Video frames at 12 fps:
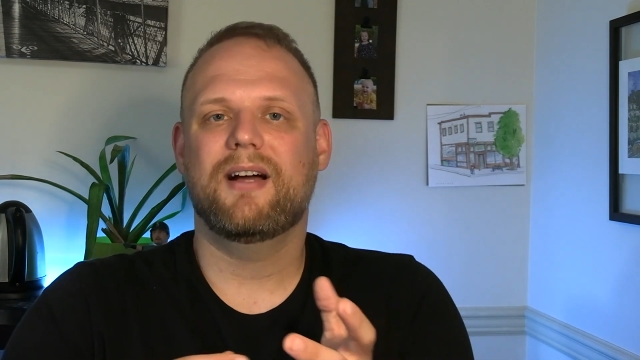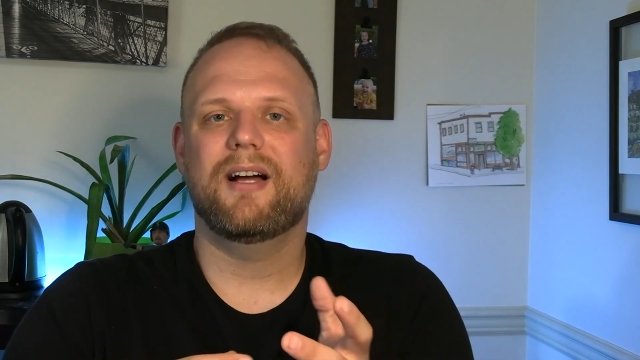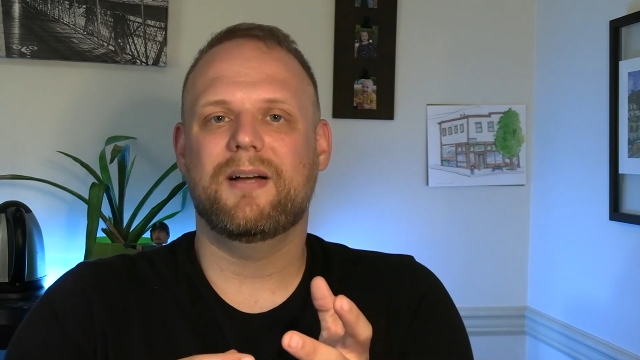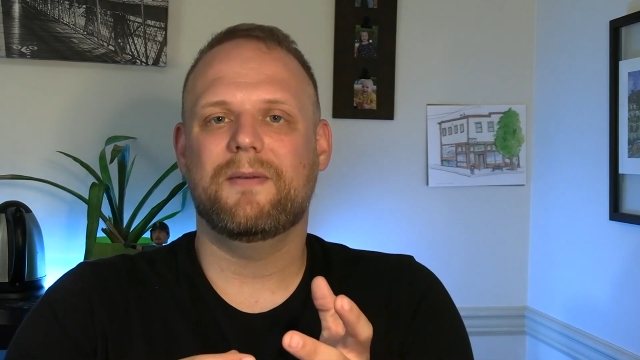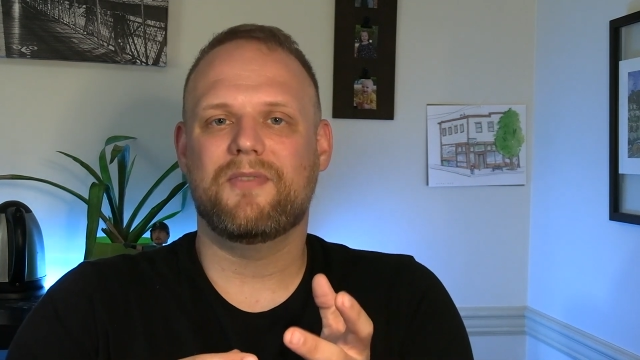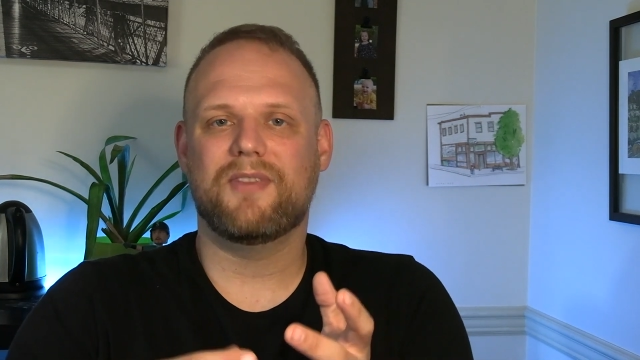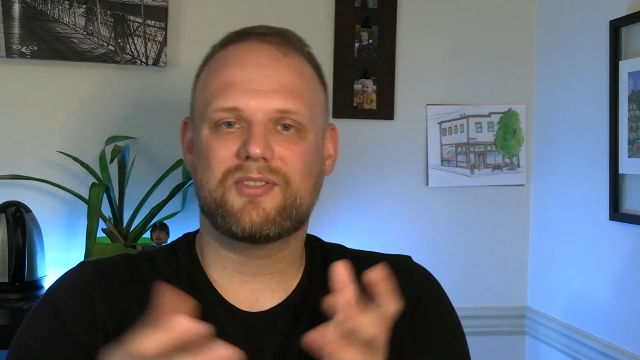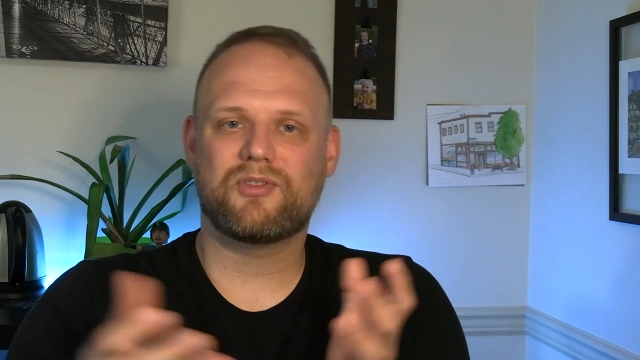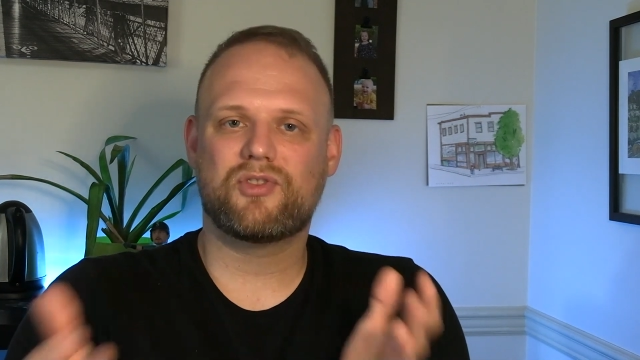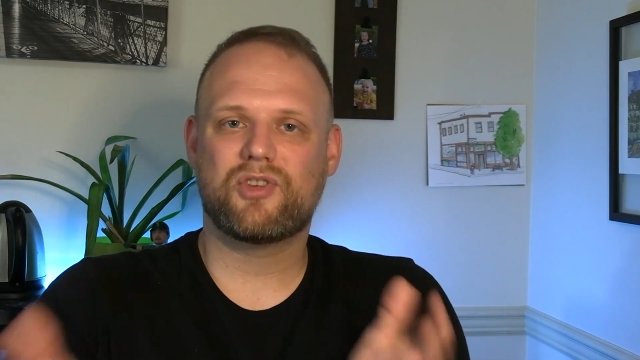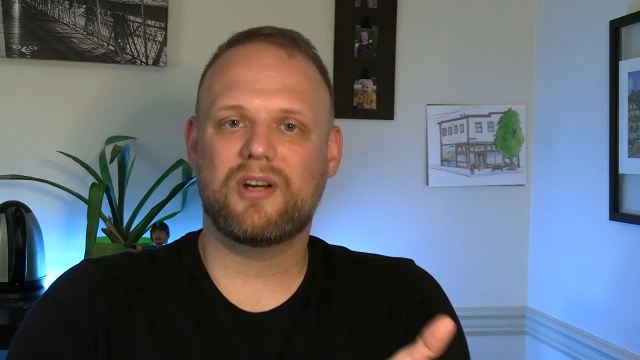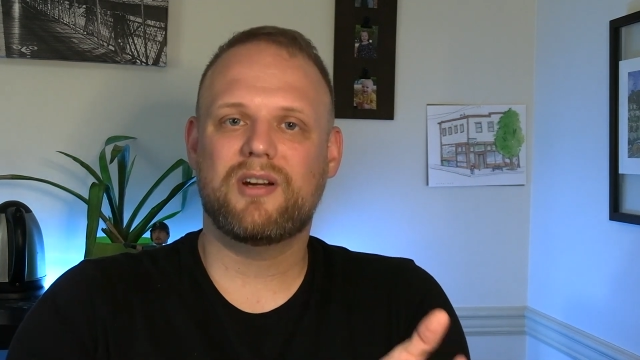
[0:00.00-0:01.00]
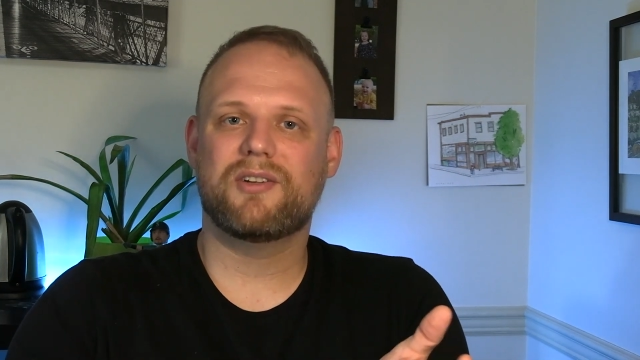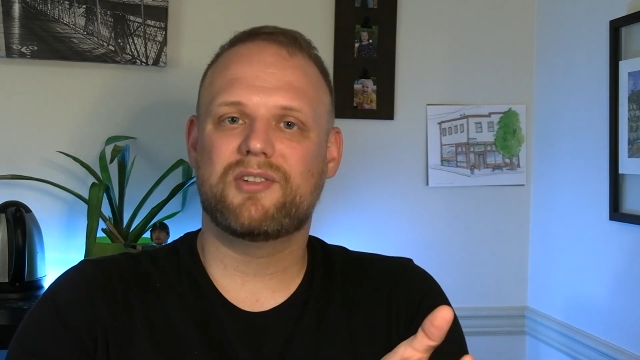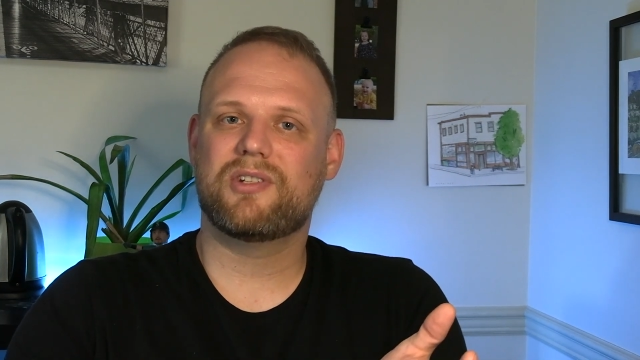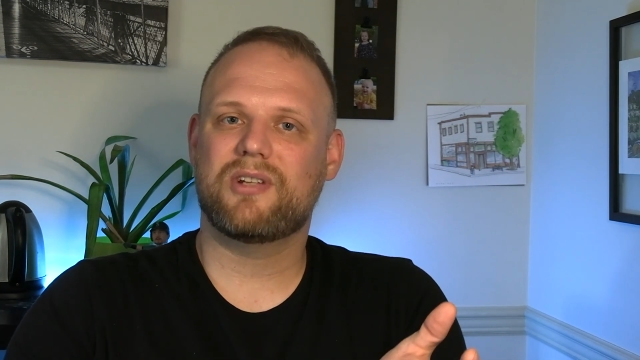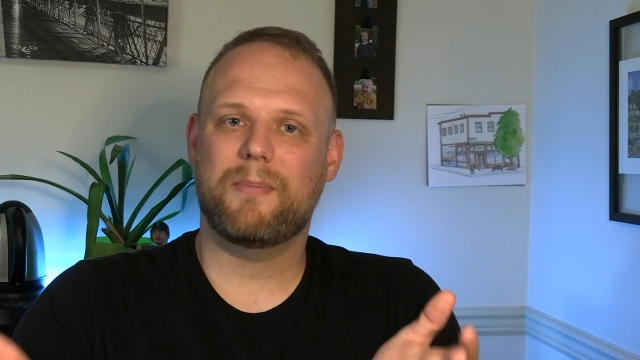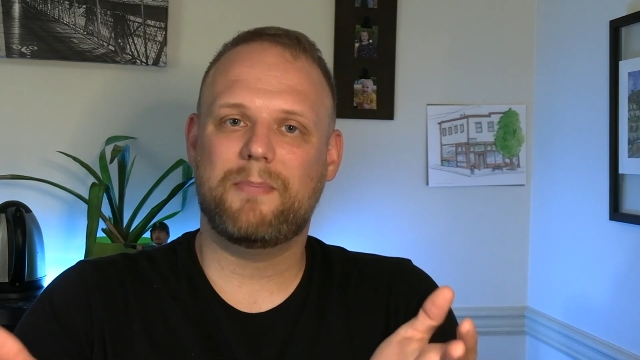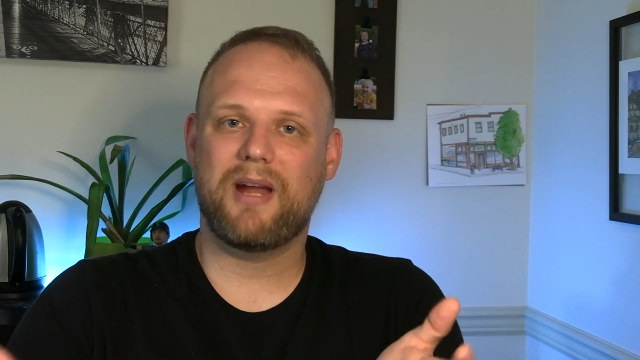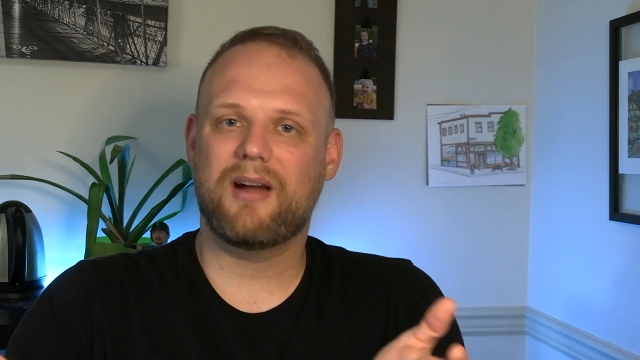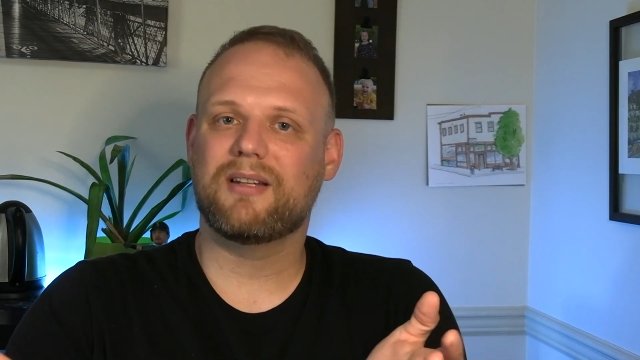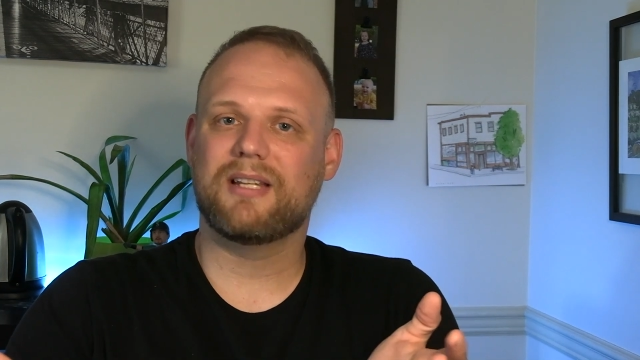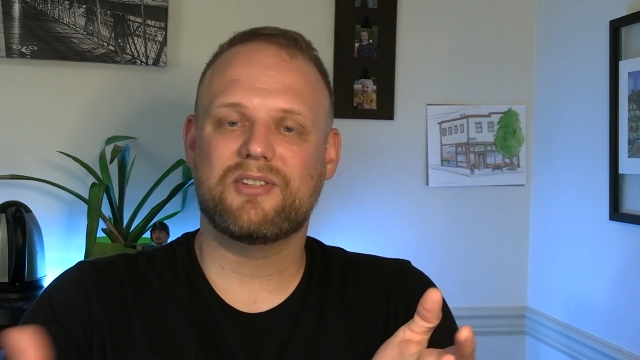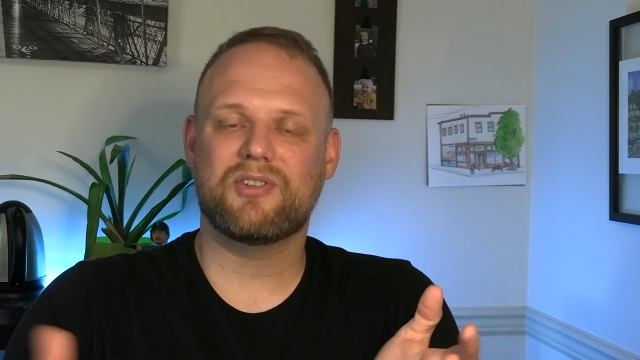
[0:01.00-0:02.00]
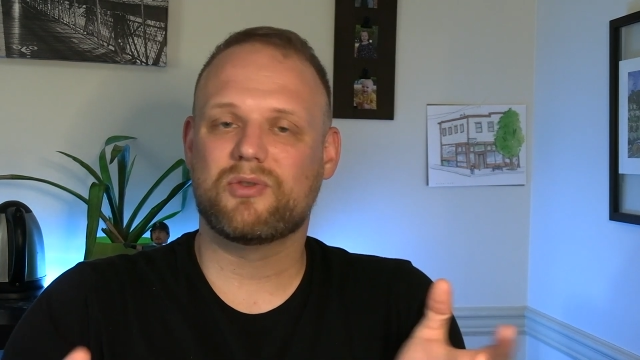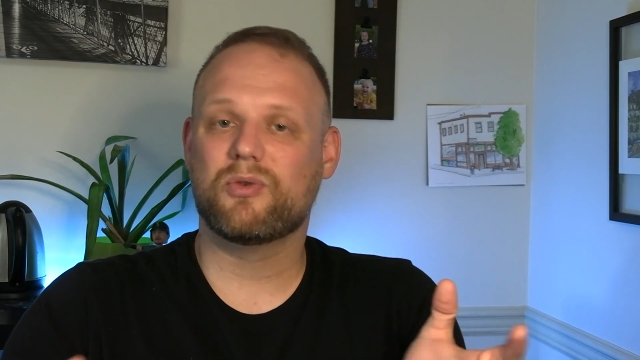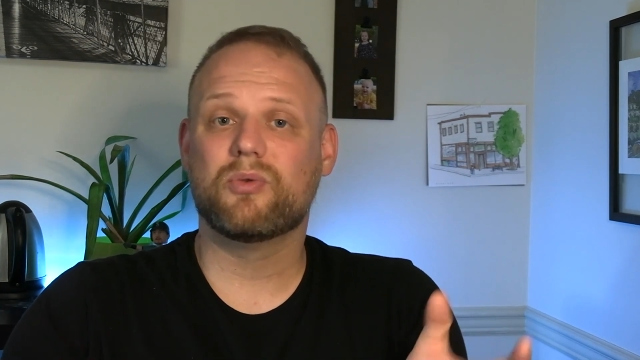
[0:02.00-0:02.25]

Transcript: Uh, this church apparently just